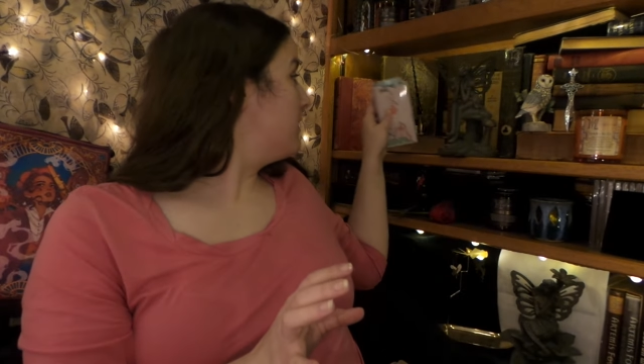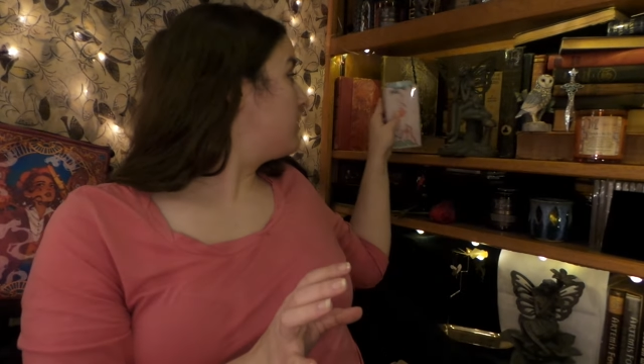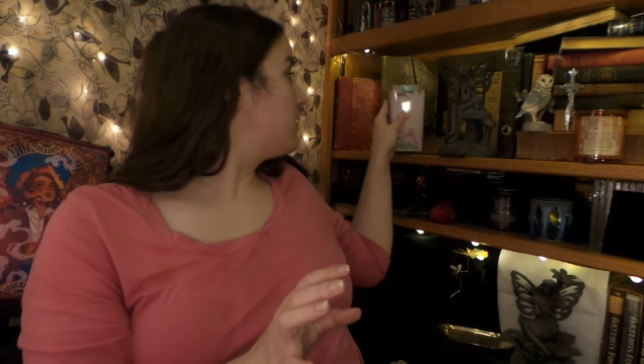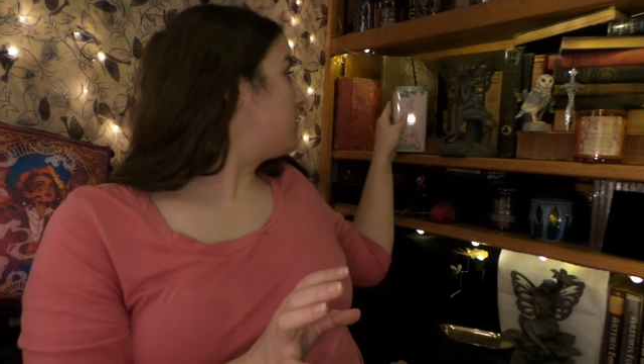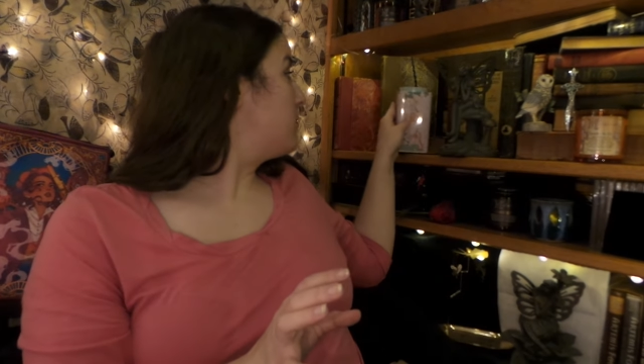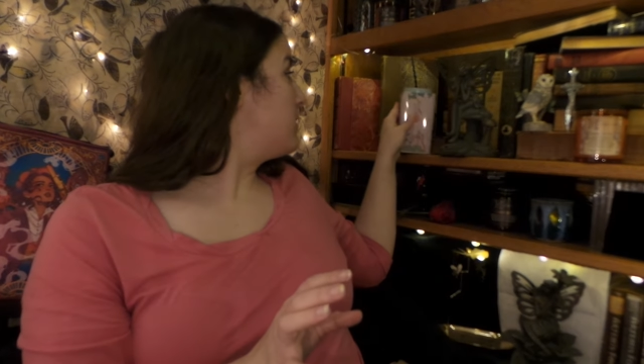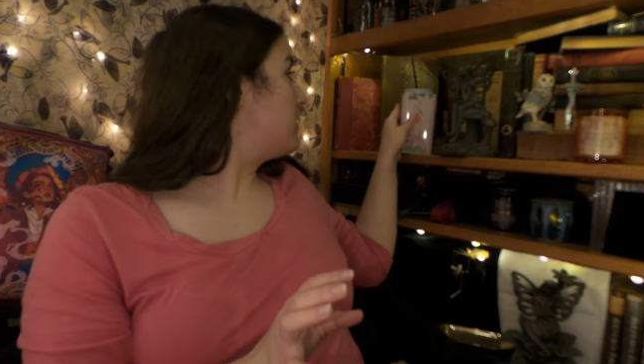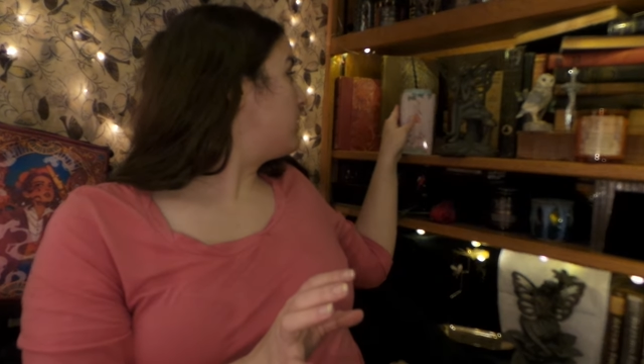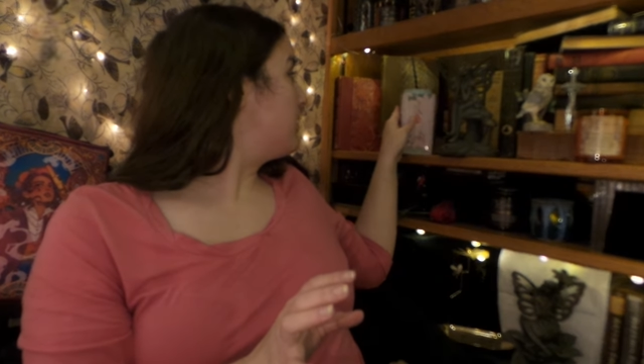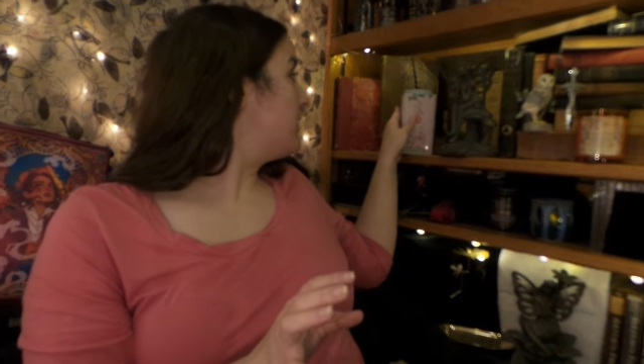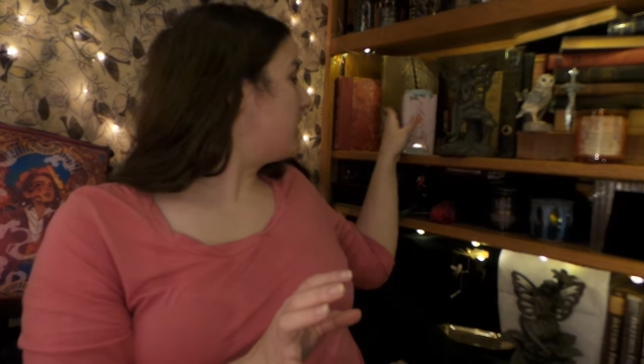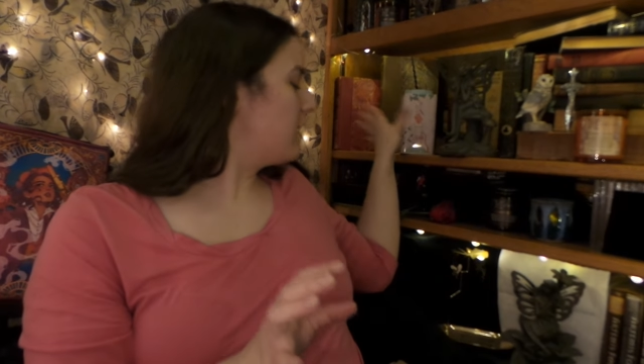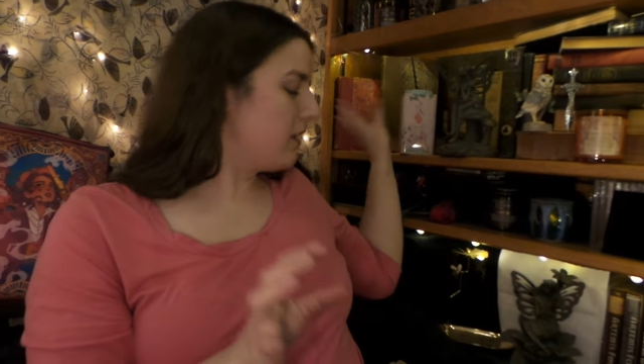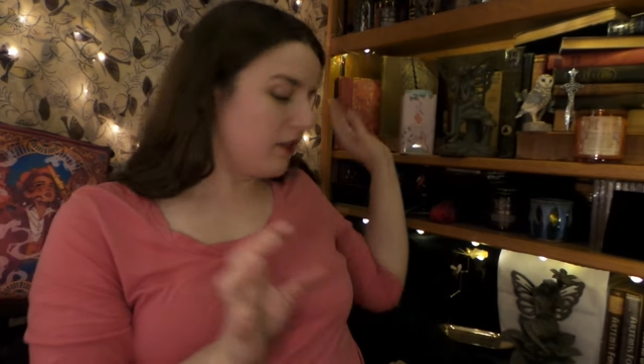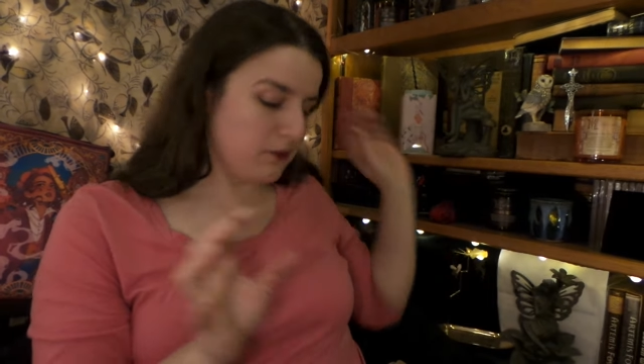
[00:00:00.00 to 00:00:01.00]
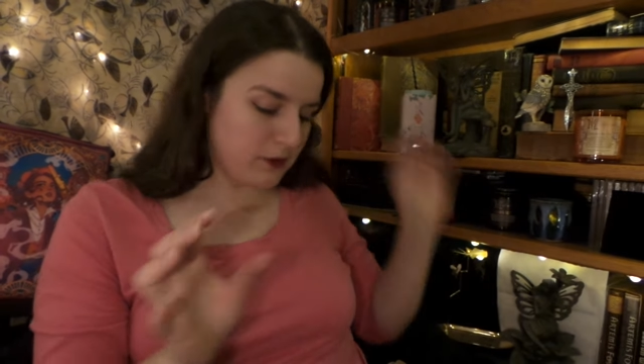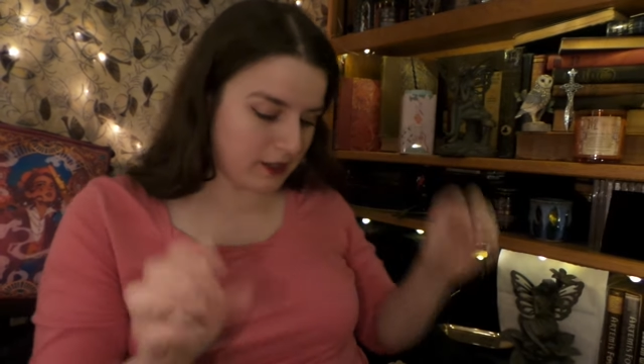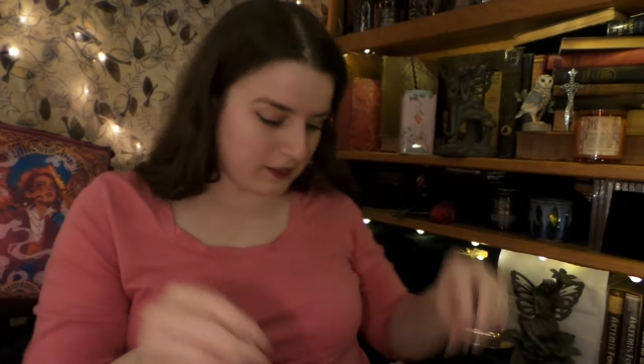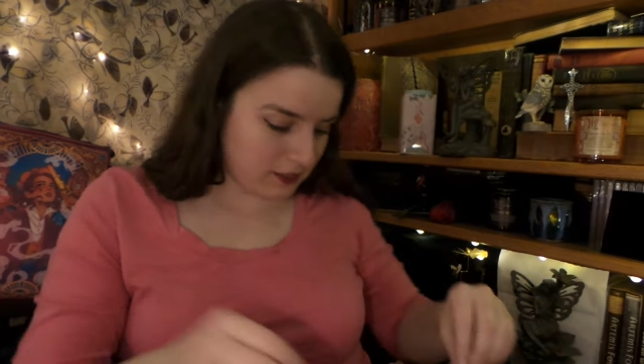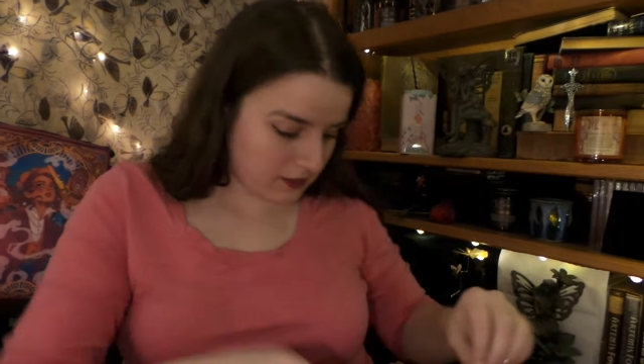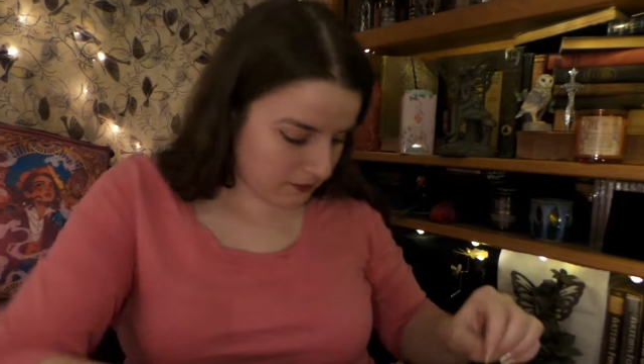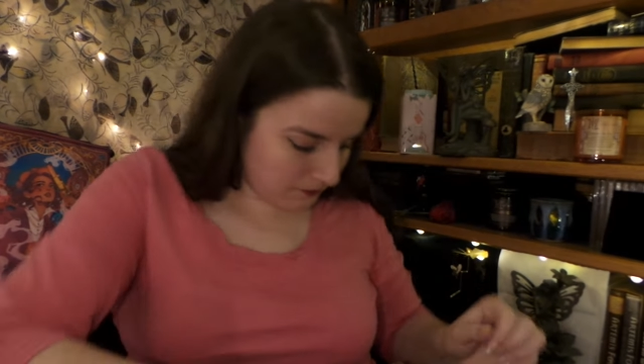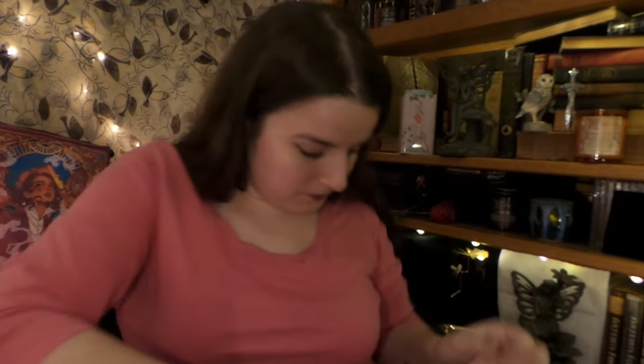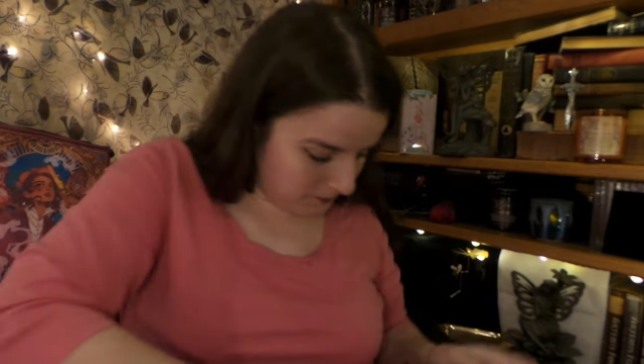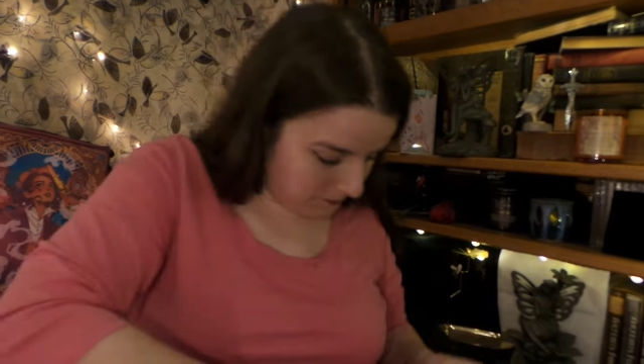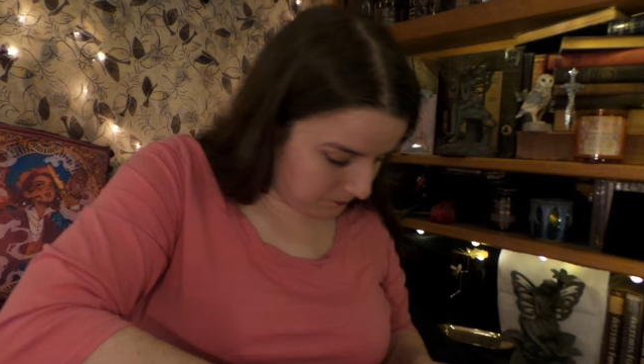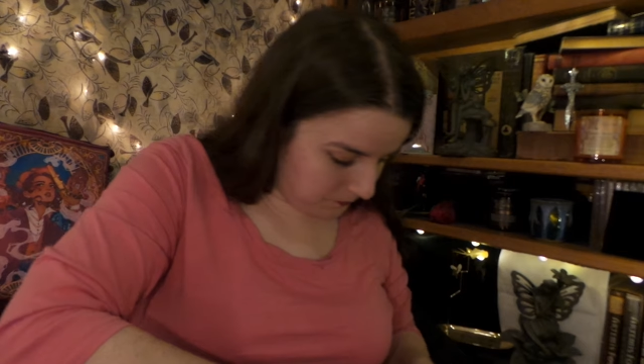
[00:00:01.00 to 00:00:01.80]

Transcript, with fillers: So I'm going to set that right there.